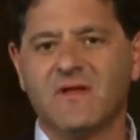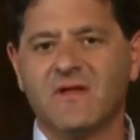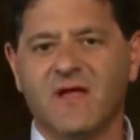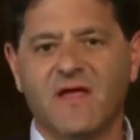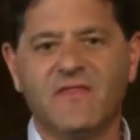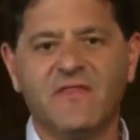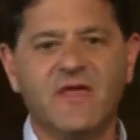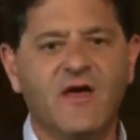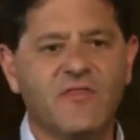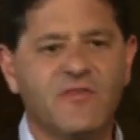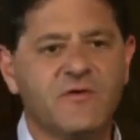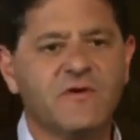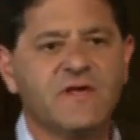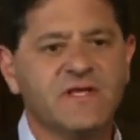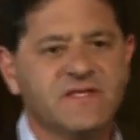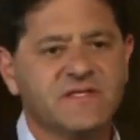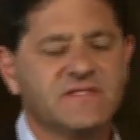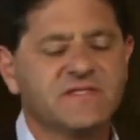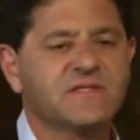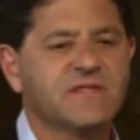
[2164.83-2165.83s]
And the other
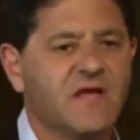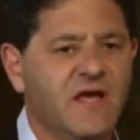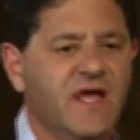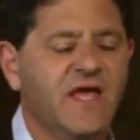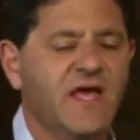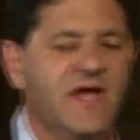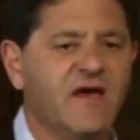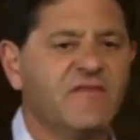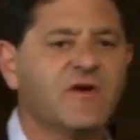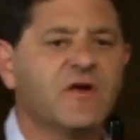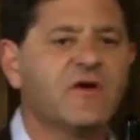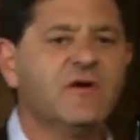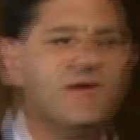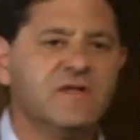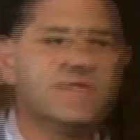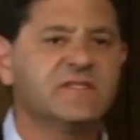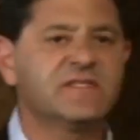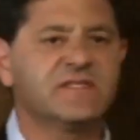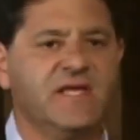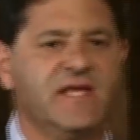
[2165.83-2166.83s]
is, I have a
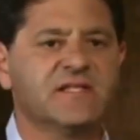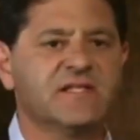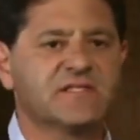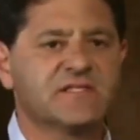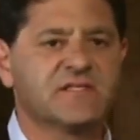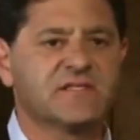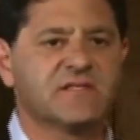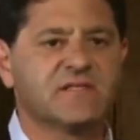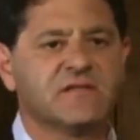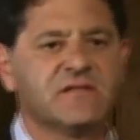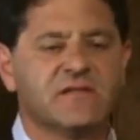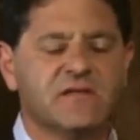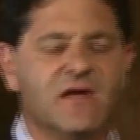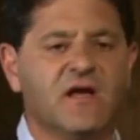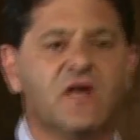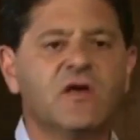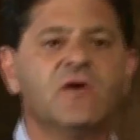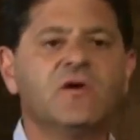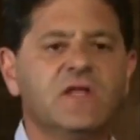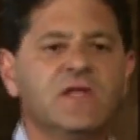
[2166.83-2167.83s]
good sense,
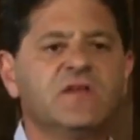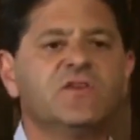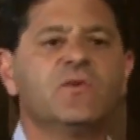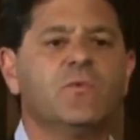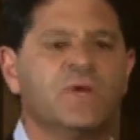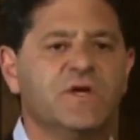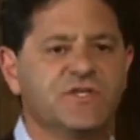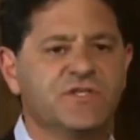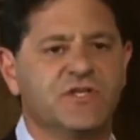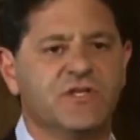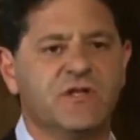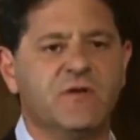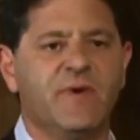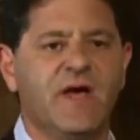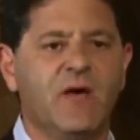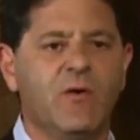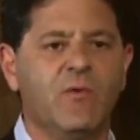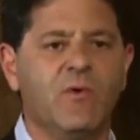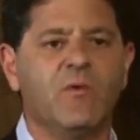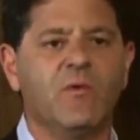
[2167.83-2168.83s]
a good intuition
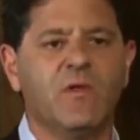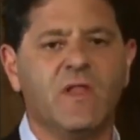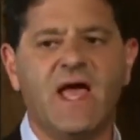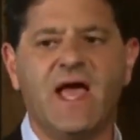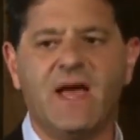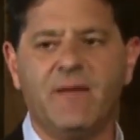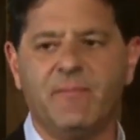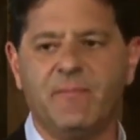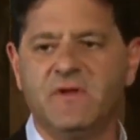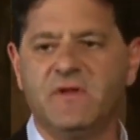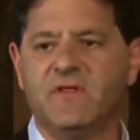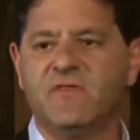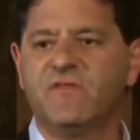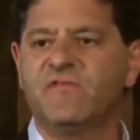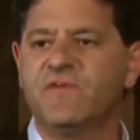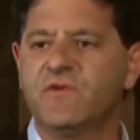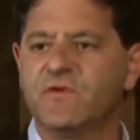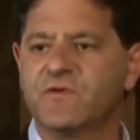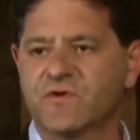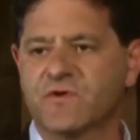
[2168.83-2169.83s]
about what will happen in the
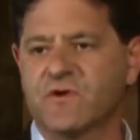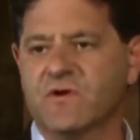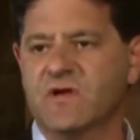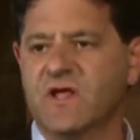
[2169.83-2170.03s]
future.